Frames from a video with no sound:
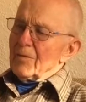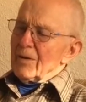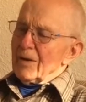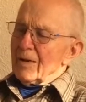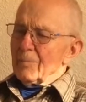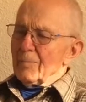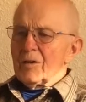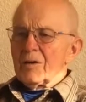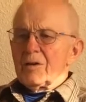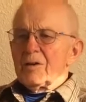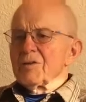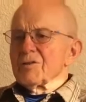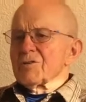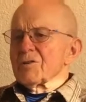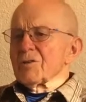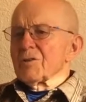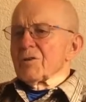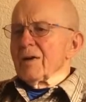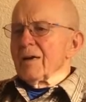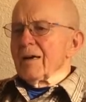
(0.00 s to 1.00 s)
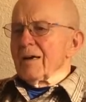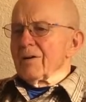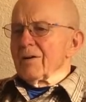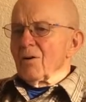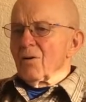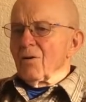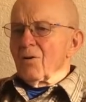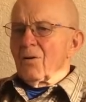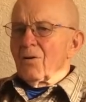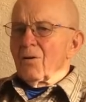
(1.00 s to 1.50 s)
Ebenezer had
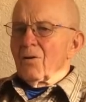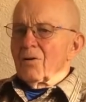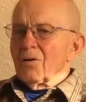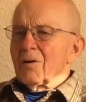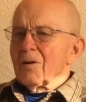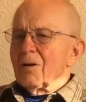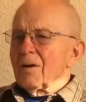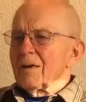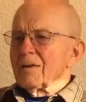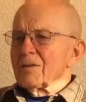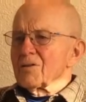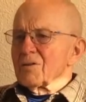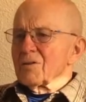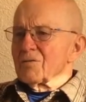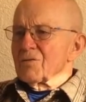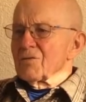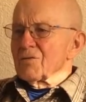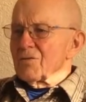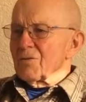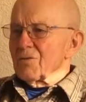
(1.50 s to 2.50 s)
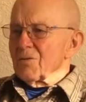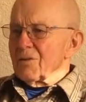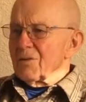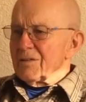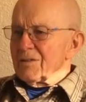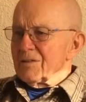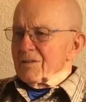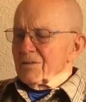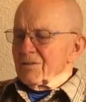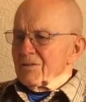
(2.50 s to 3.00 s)
all kinds of
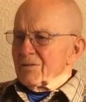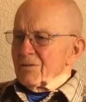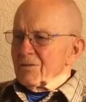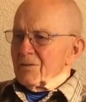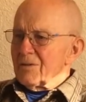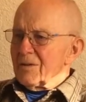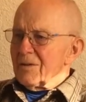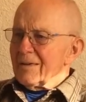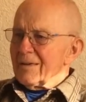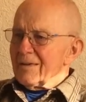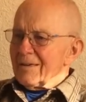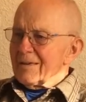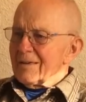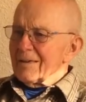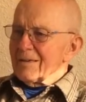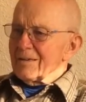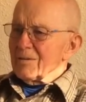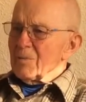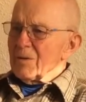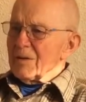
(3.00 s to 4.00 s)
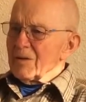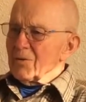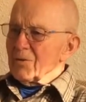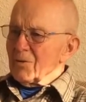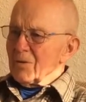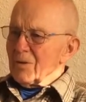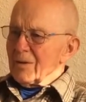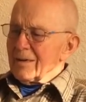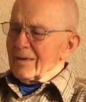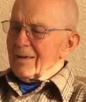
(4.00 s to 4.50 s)
stories to get me
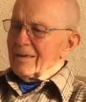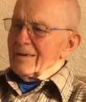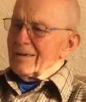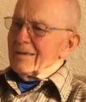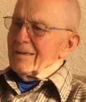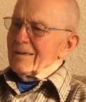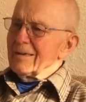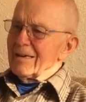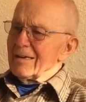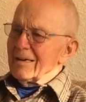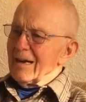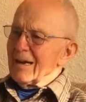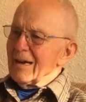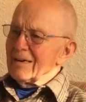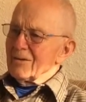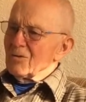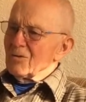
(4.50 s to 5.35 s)
going. He had had